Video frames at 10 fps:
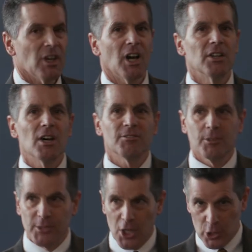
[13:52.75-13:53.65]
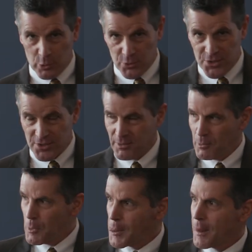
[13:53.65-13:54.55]
Enough of loans.
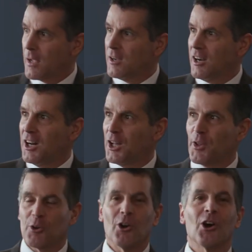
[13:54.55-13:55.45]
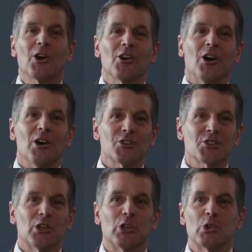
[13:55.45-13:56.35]
There are
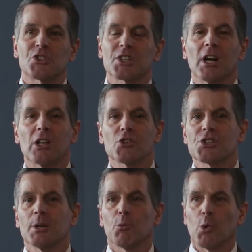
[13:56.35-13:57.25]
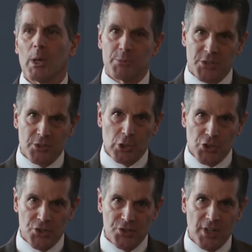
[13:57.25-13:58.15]
also scholarship web
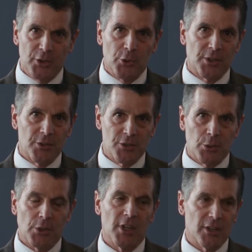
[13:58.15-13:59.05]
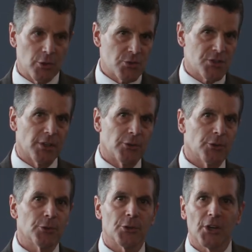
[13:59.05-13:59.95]
searches that you can do, or that your son or
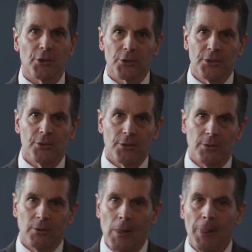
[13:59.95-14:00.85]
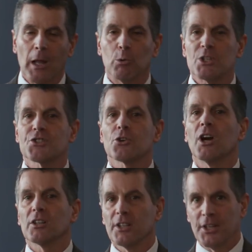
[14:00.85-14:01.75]
your daughter can do, and we
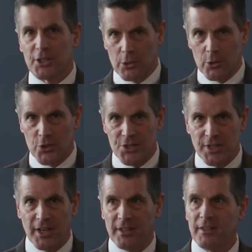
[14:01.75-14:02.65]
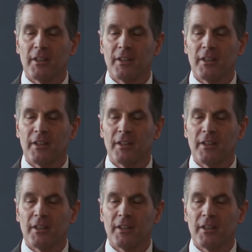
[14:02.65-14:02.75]
strongly encourage that.